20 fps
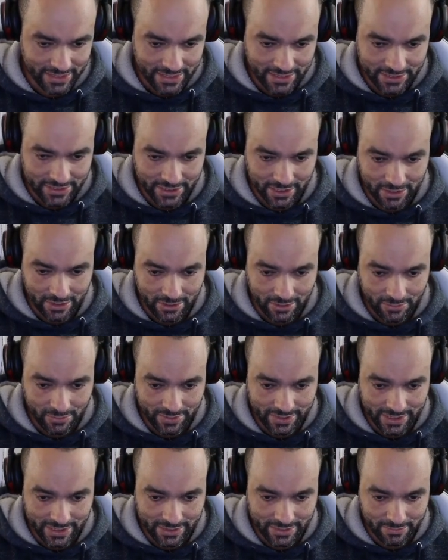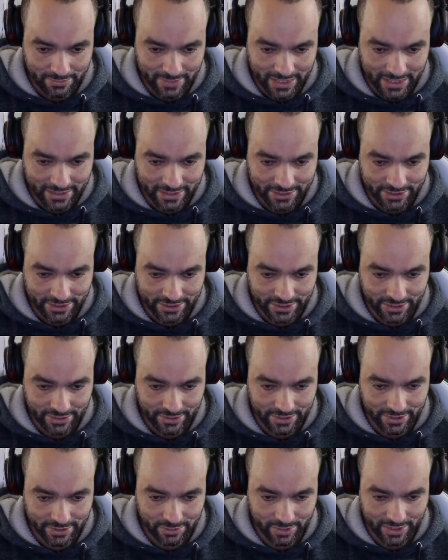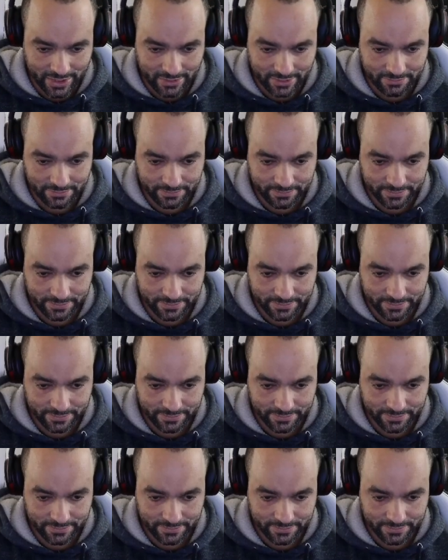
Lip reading: So we need to make that generic as well.